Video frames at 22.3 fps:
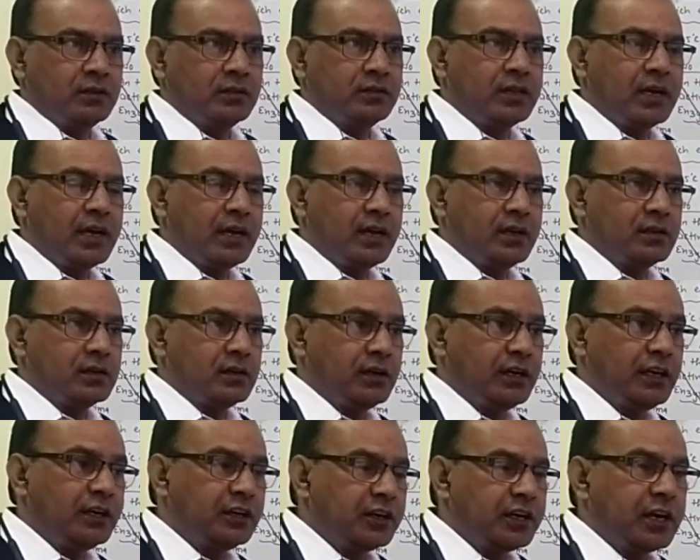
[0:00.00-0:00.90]

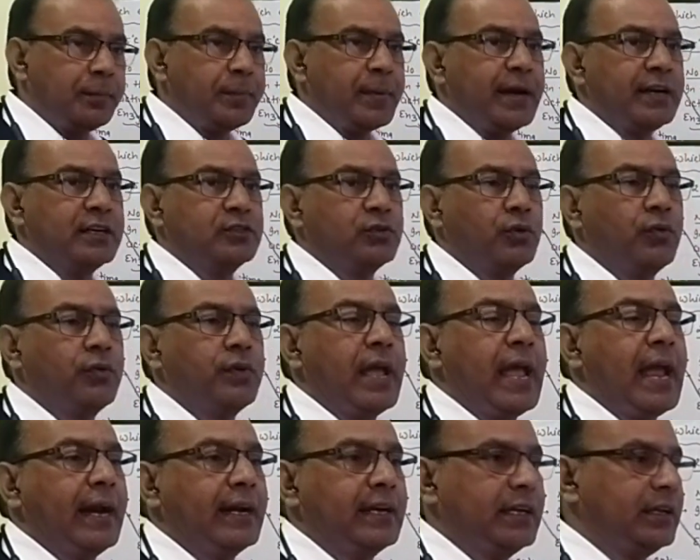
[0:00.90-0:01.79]
It depends on
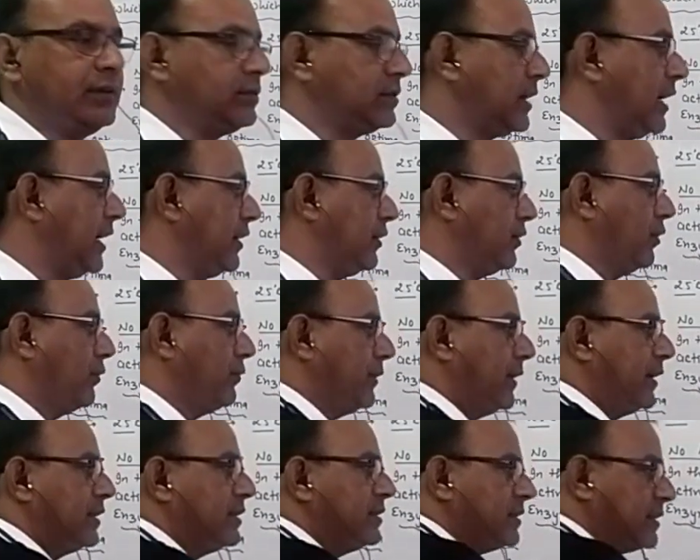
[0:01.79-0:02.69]
active site of an